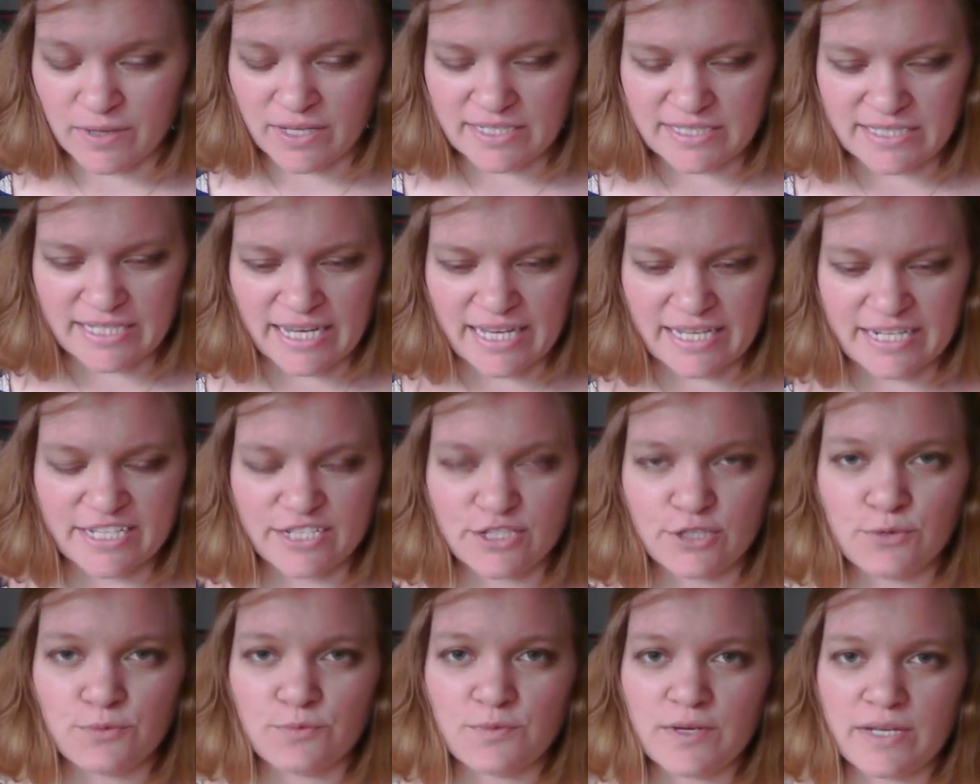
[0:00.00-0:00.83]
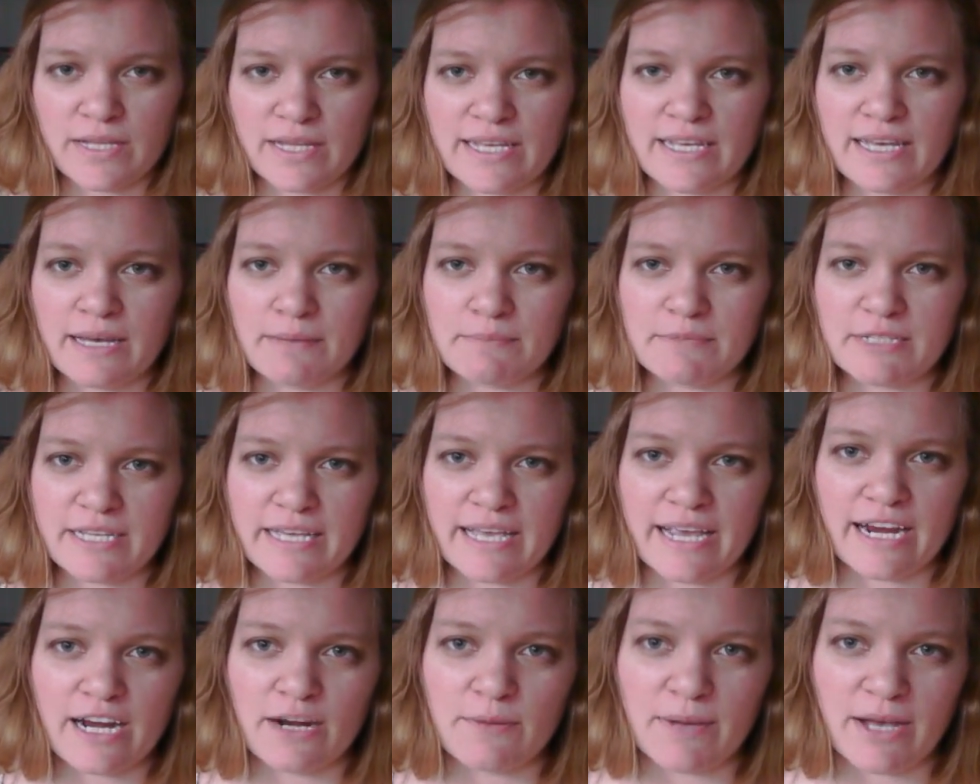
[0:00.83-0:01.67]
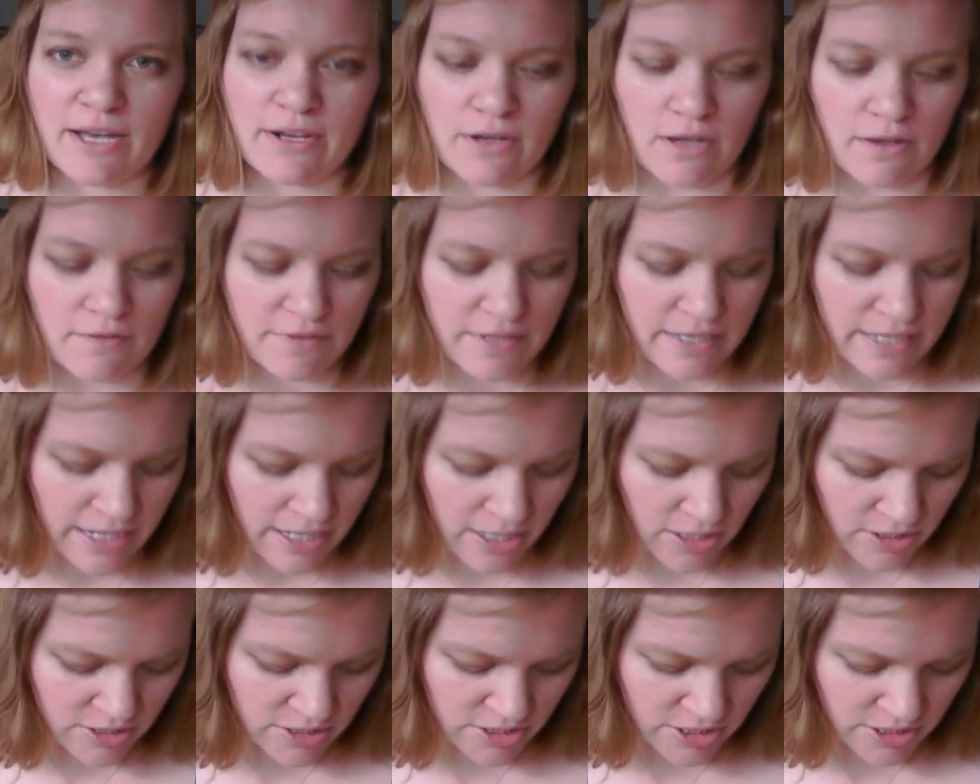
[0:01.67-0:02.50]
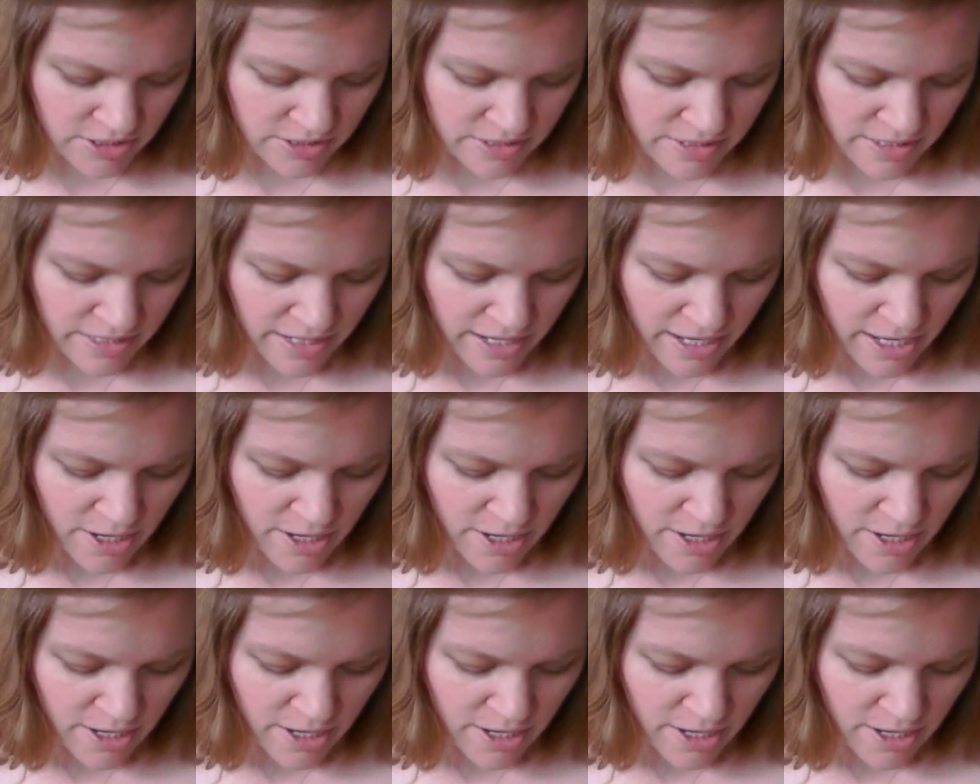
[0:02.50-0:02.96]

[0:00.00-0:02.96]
well done, and you really come to care about all the characters.